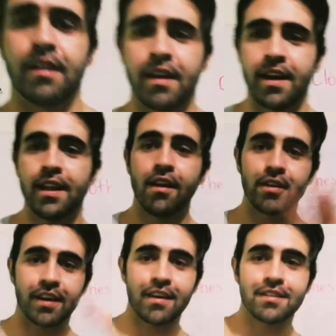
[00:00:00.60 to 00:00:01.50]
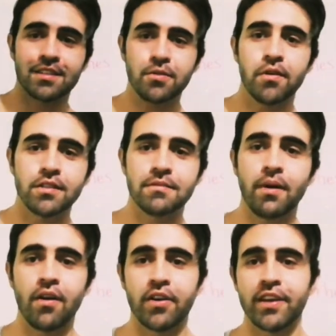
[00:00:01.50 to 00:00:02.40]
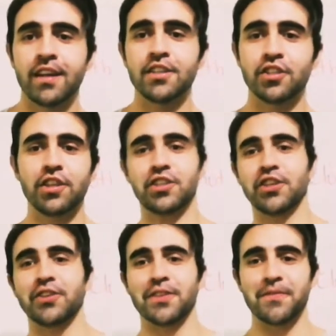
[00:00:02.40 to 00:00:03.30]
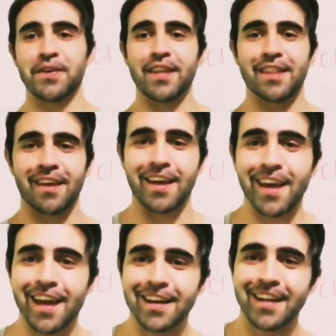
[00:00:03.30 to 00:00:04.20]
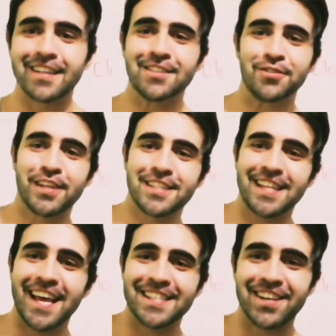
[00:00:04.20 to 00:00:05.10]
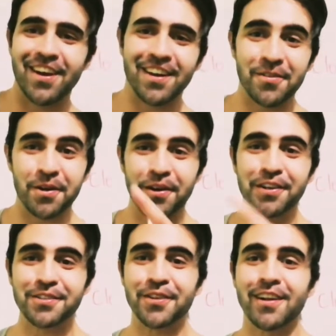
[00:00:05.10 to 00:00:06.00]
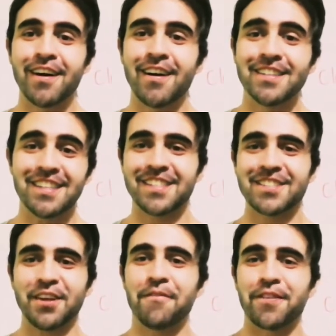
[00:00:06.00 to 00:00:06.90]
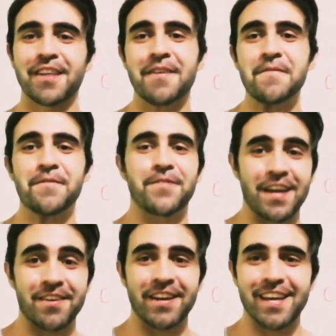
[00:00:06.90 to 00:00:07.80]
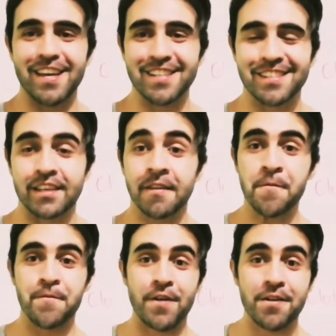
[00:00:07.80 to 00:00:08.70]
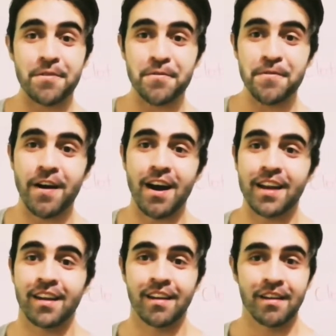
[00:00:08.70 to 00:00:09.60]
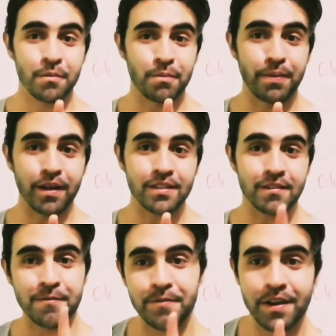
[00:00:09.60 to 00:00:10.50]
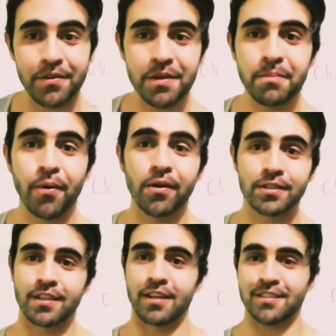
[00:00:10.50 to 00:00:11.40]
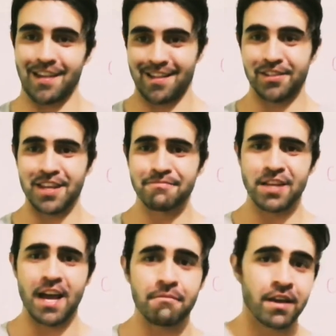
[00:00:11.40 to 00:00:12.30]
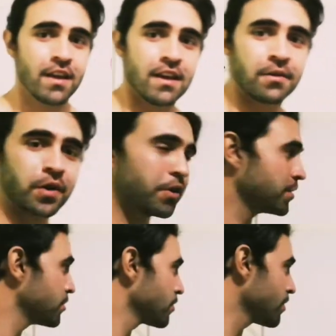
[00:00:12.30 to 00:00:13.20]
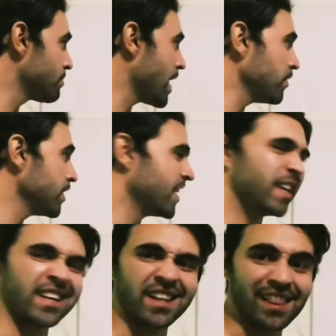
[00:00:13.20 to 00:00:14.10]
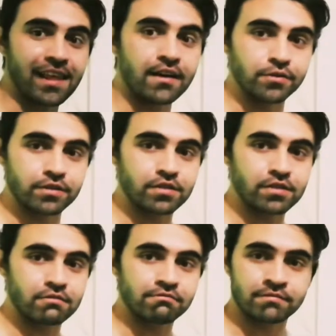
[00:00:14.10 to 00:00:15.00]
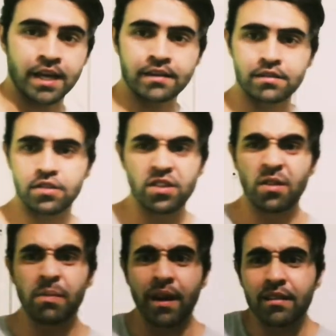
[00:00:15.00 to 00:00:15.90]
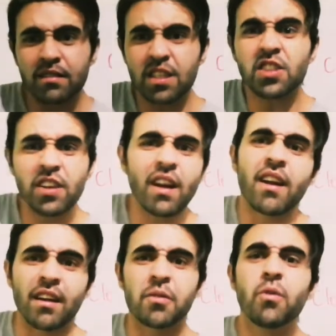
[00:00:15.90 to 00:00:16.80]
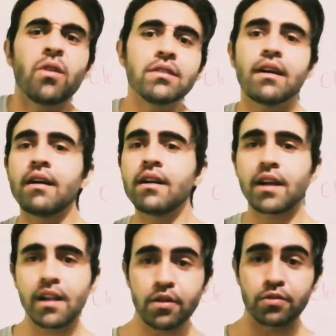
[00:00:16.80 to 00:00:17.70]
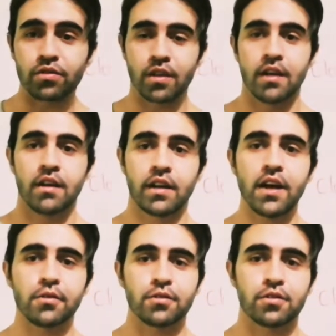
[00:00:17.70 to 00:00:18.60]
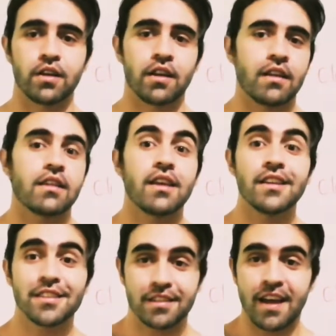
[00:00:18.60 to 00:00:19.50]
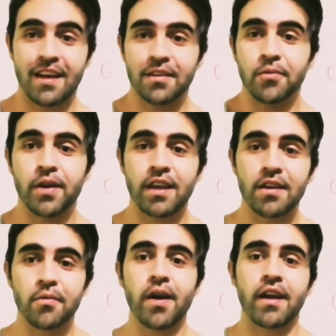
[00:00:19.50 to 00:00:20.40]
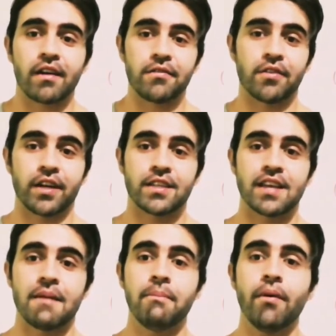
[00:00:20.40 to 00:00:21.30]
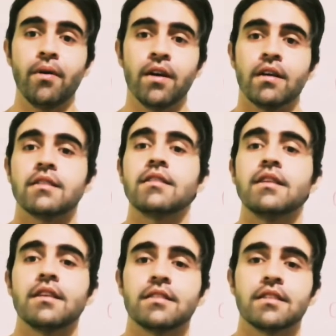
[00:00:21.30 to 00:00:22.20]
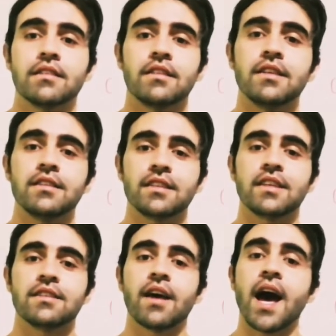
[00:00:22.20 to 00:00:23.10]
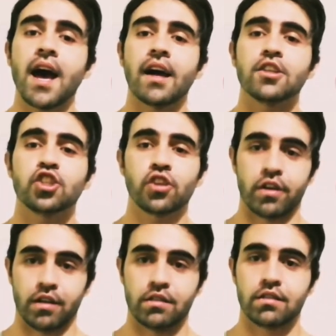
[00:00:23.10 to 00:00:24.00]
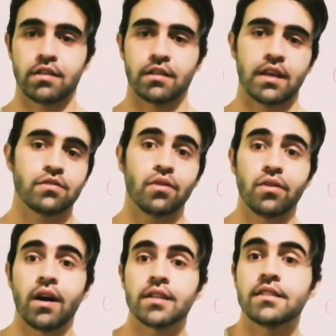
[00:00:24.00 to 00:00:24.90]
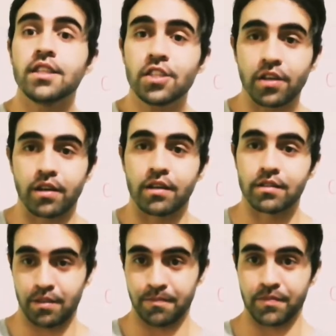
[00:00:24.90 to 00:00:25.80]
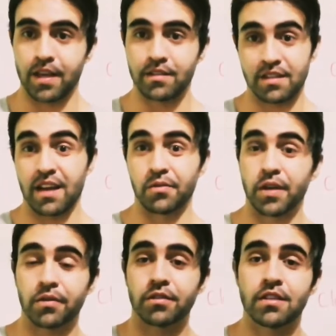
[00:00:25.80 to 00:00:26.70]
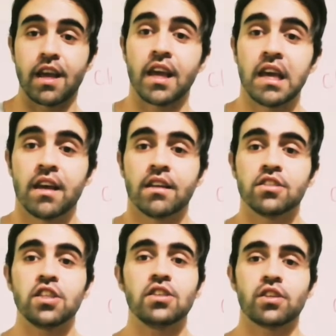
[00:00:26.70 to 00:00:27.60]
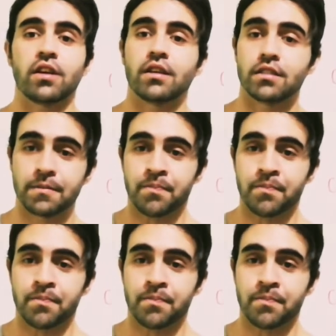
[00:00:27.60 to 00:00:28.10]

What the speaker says: Hello kids, once more English teacher David. Again, in today's lesson we're going to learn something very easy, very fun, but very important at the same time. We're going to talk about clothes. Yes, you know, but teacher, what are clothes? Clothes, things that we wear. For example, this is a shirt, yes, or a t-shirt, yes, that we could say t-shirt.